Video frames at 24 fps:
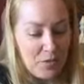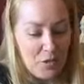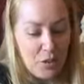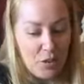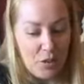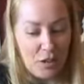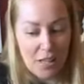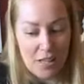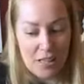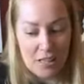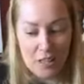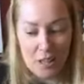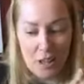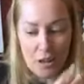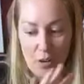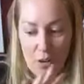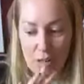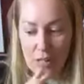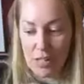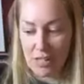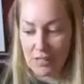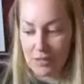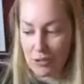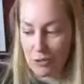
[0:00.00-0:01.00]
You guys know
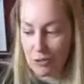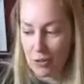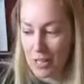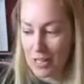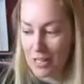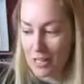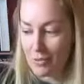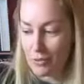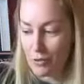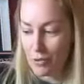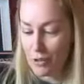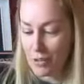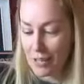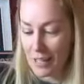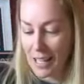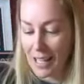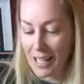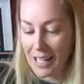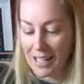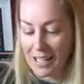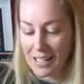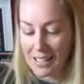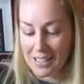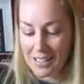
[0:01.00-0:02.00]
I like to try different
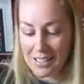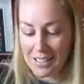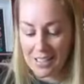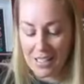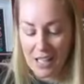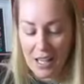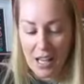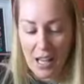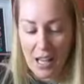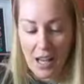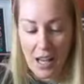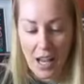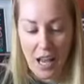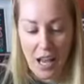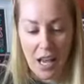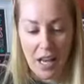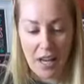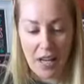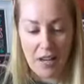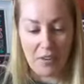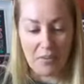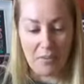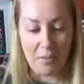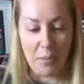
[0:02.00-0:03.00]
things,
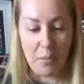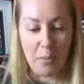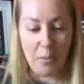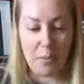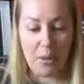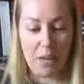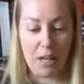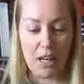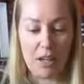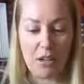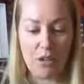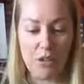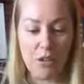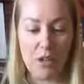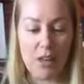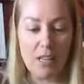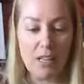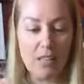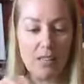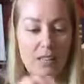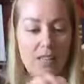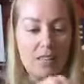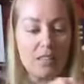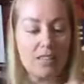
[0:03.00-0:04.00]
but I
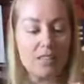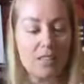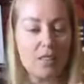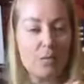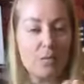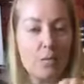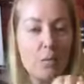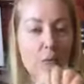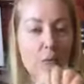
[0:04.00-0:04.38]
created this little